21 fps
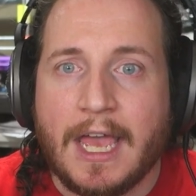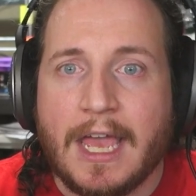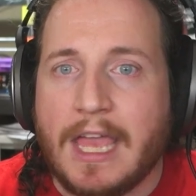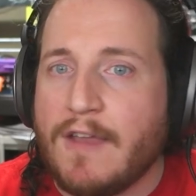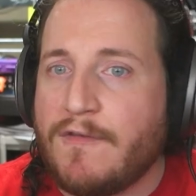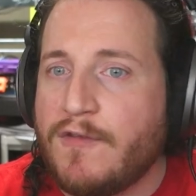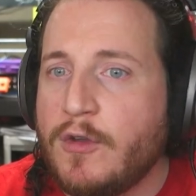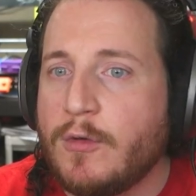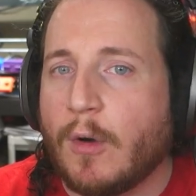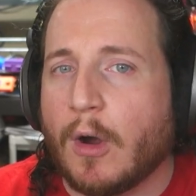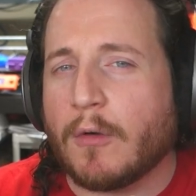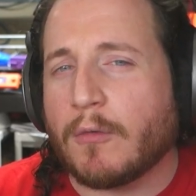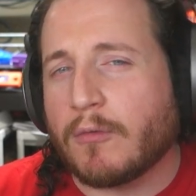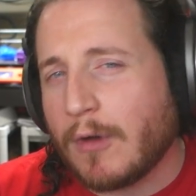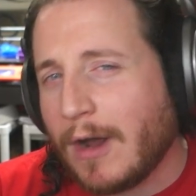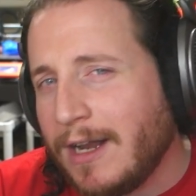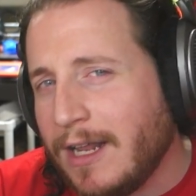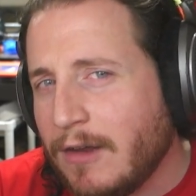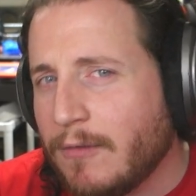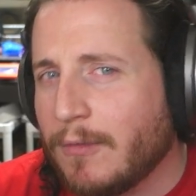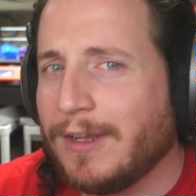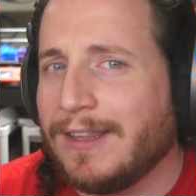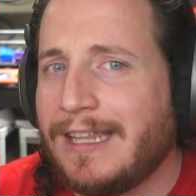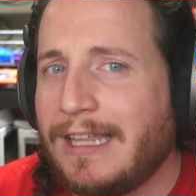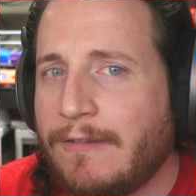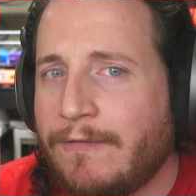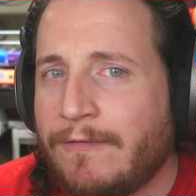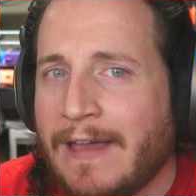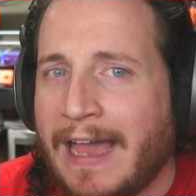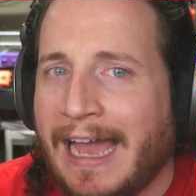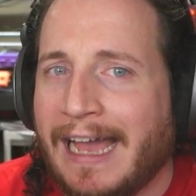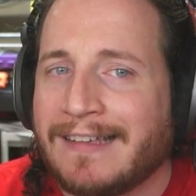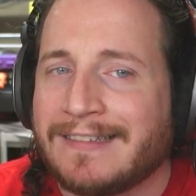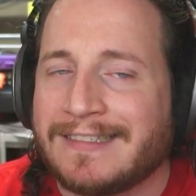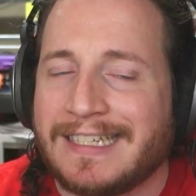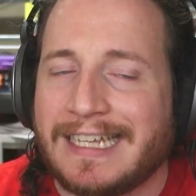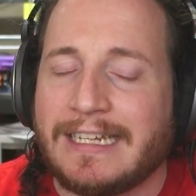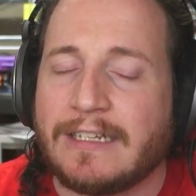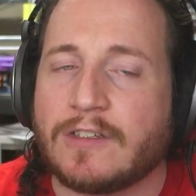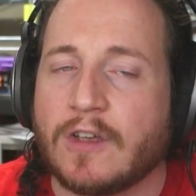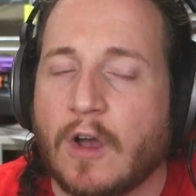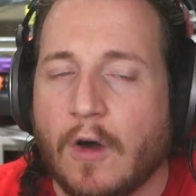If you are running really fast,
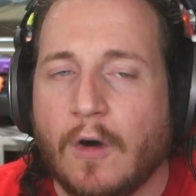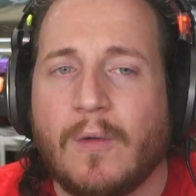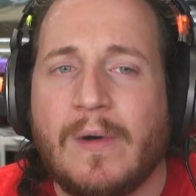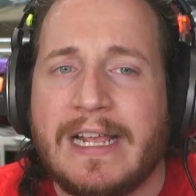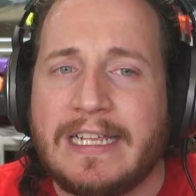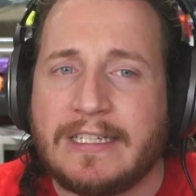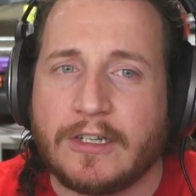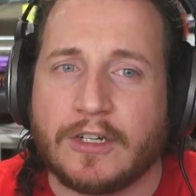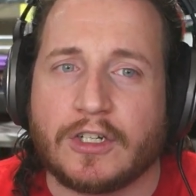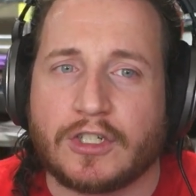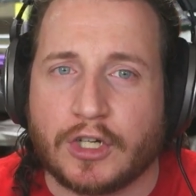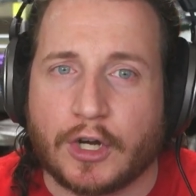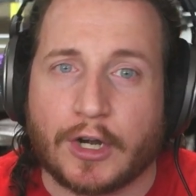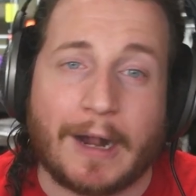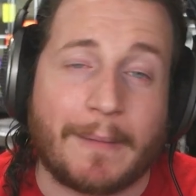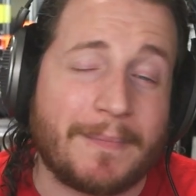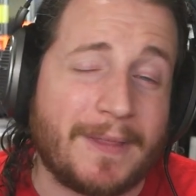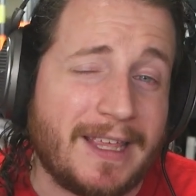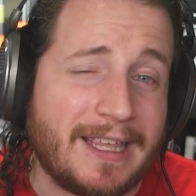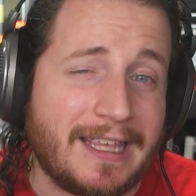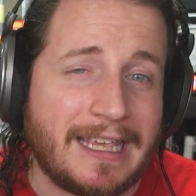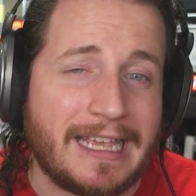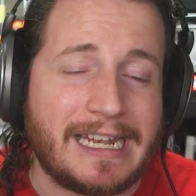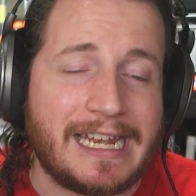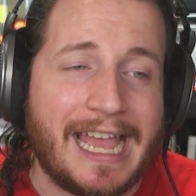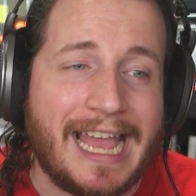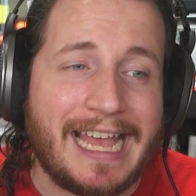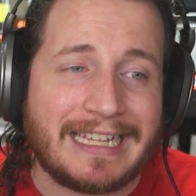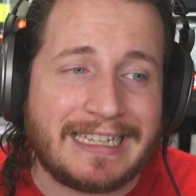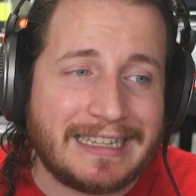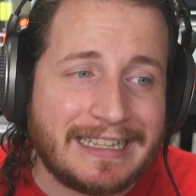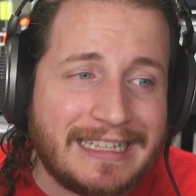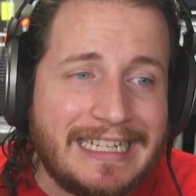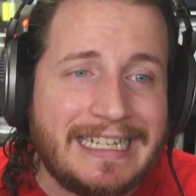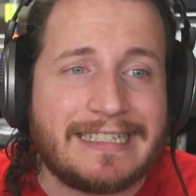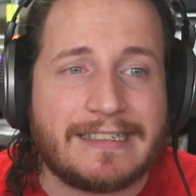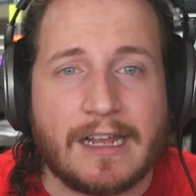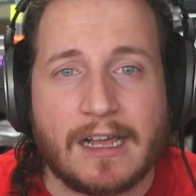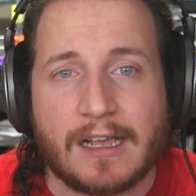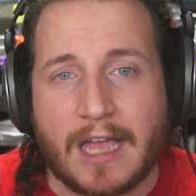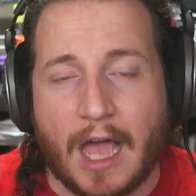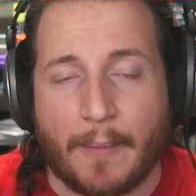it is always good to turn up the heat at
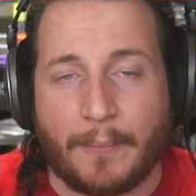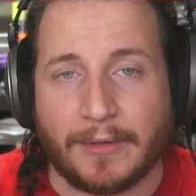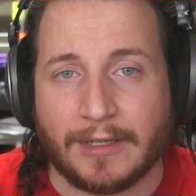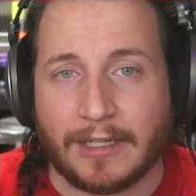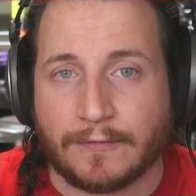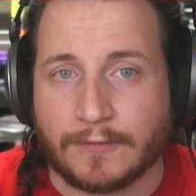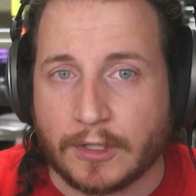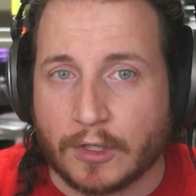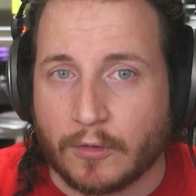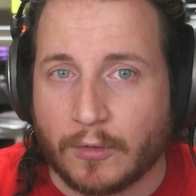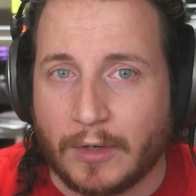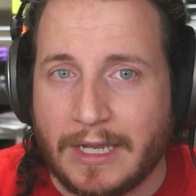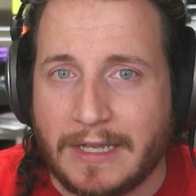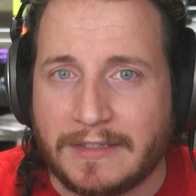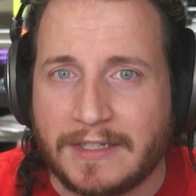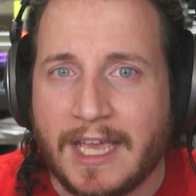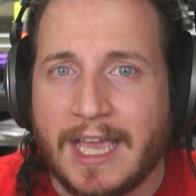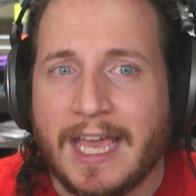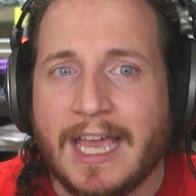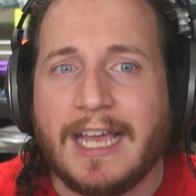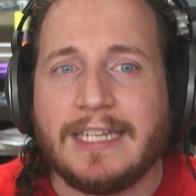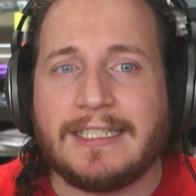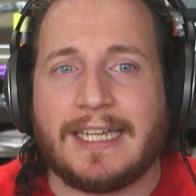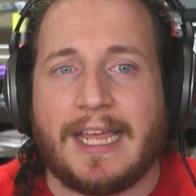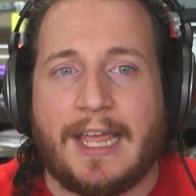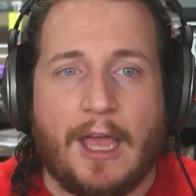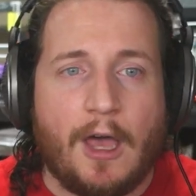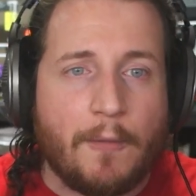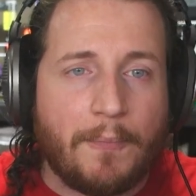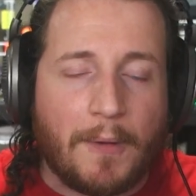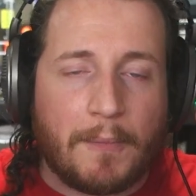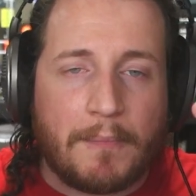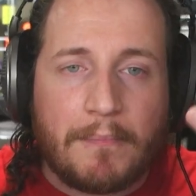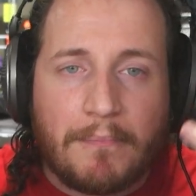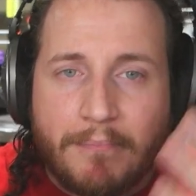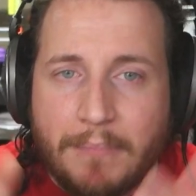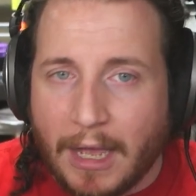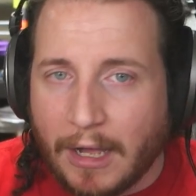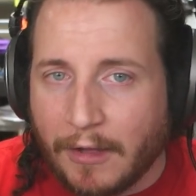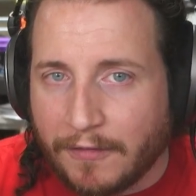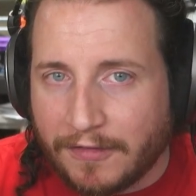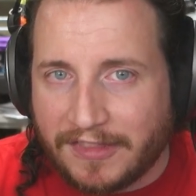least a couple of degrees to help
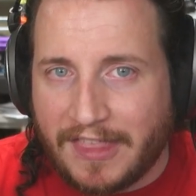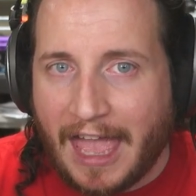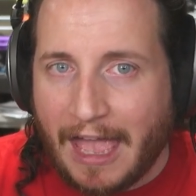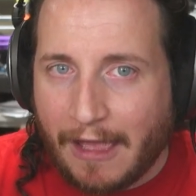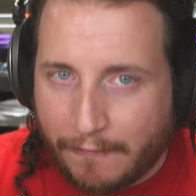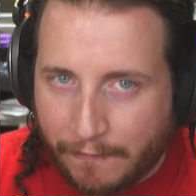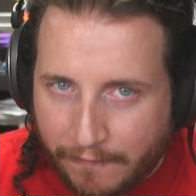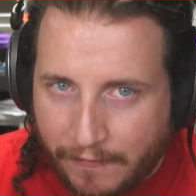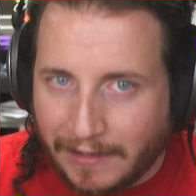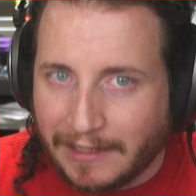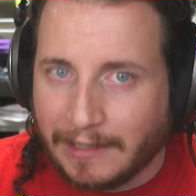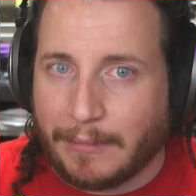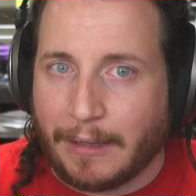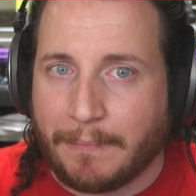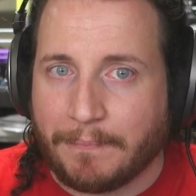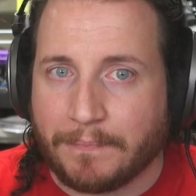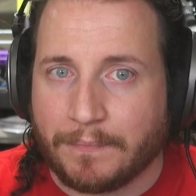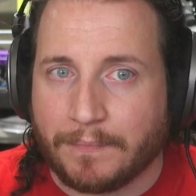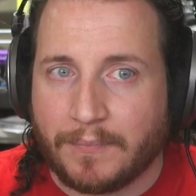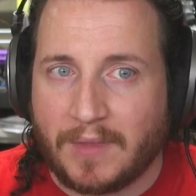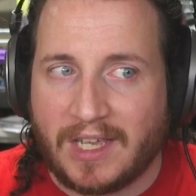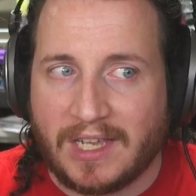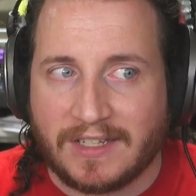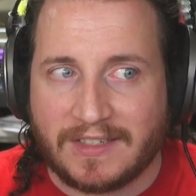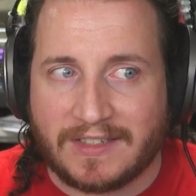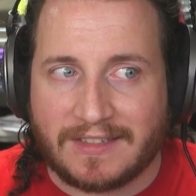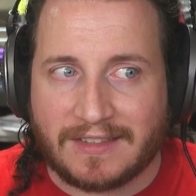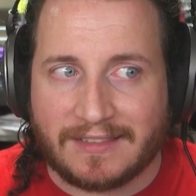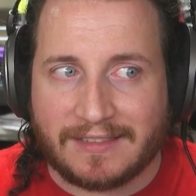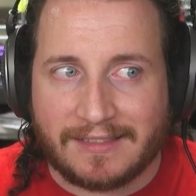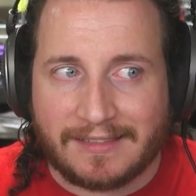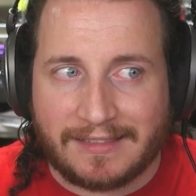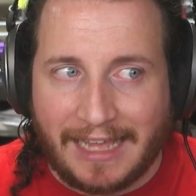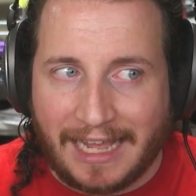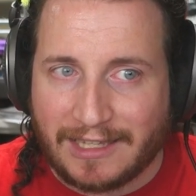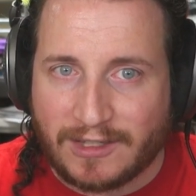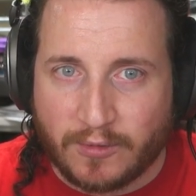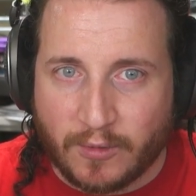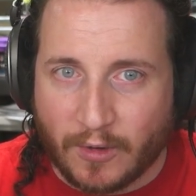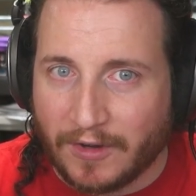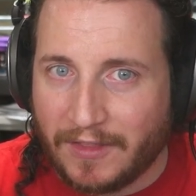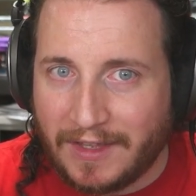melt that filament because
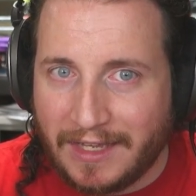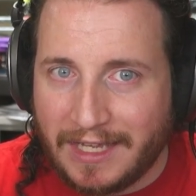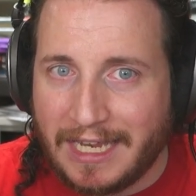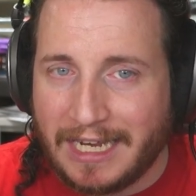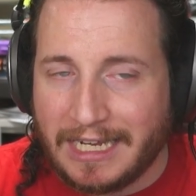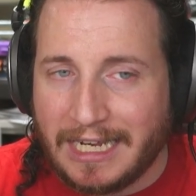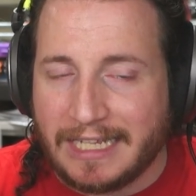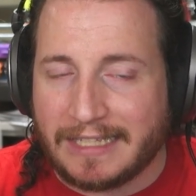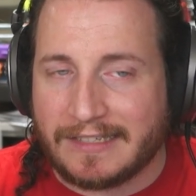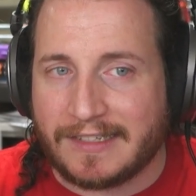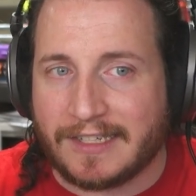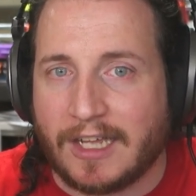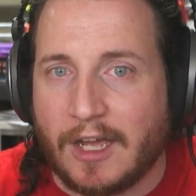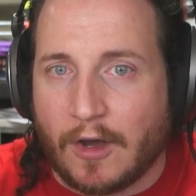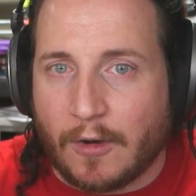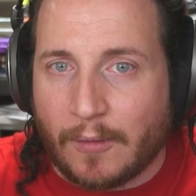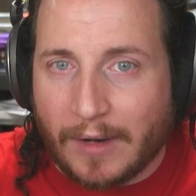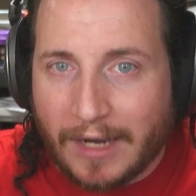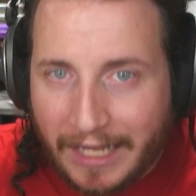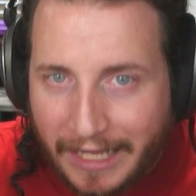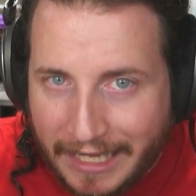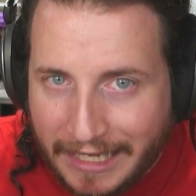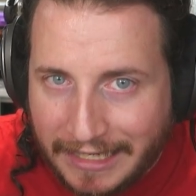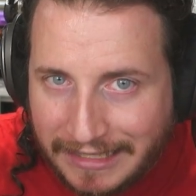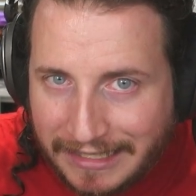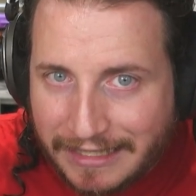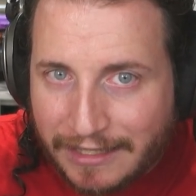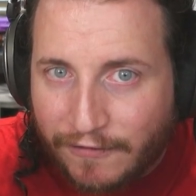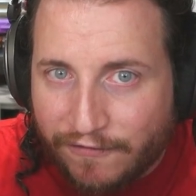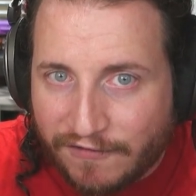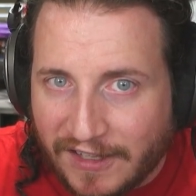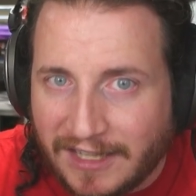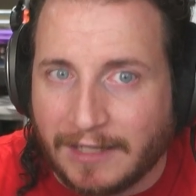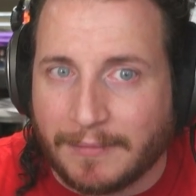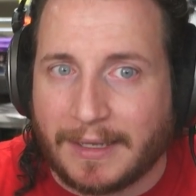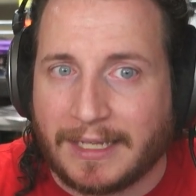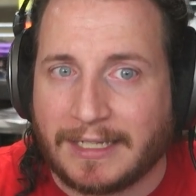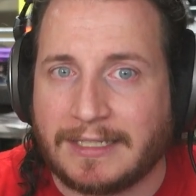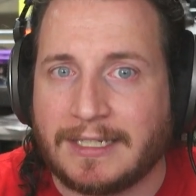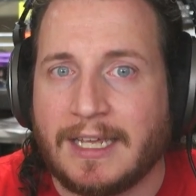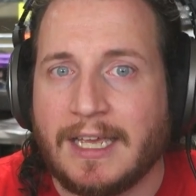that's where the heat needs to go, into the filament.